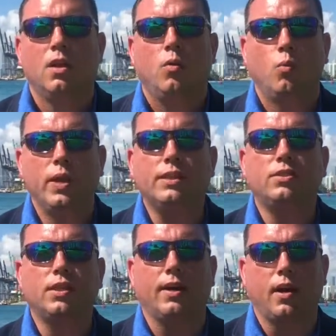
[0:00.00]
We
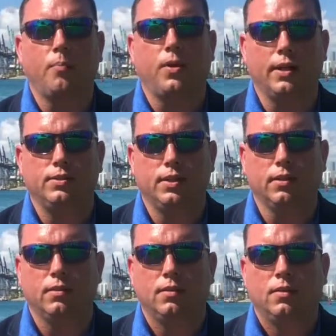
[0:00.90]
set our pricing
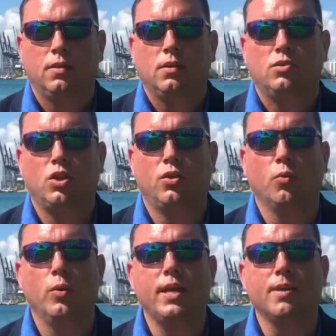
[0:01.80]
so that
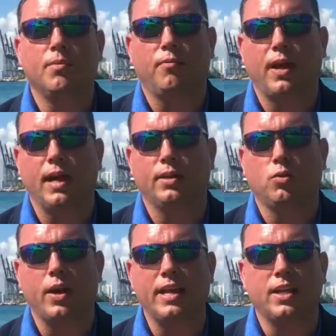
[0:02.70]
we can provide
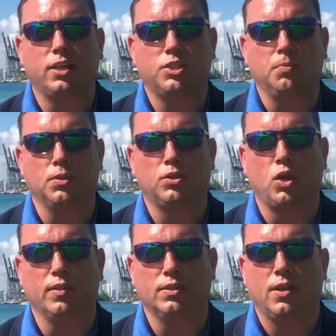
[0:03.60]
great customer
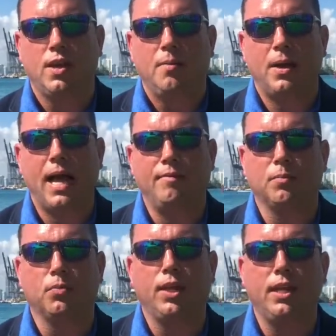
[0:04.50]
service by
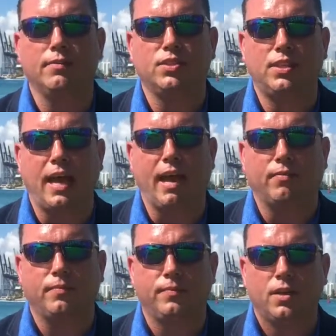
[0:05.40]
having plenty of
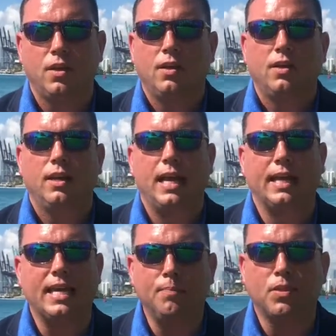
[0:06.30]
staff
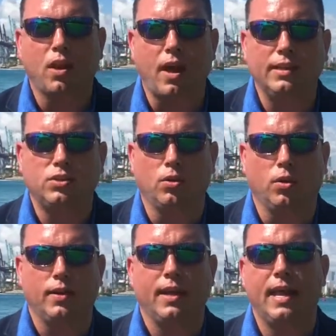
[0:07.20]
and keep the lights
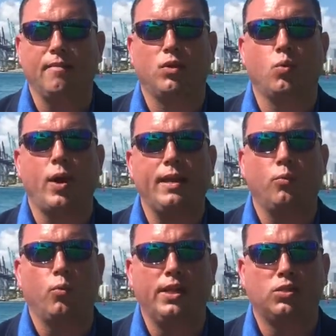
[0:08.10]
on and have great
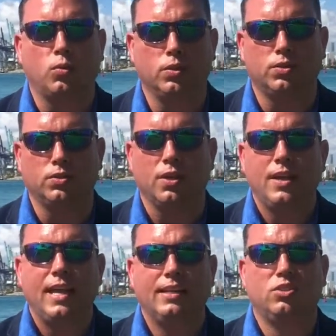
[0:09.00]
resources
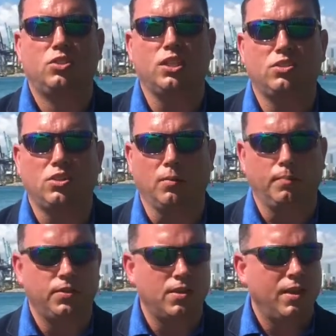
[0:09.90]
and
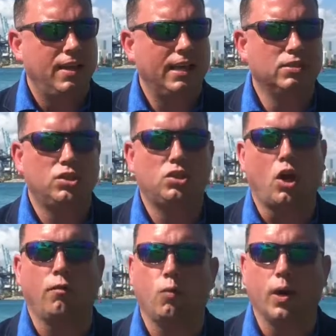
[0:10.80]
systems and
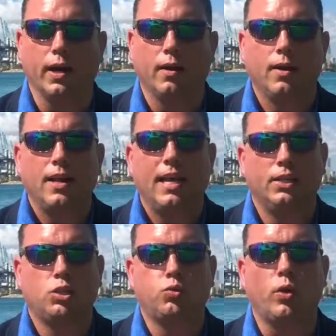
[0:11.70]
software
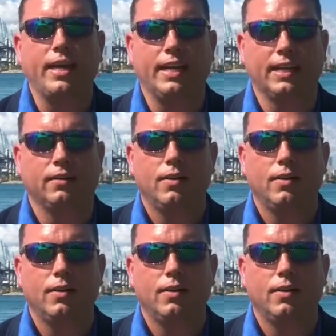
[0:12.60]
and training.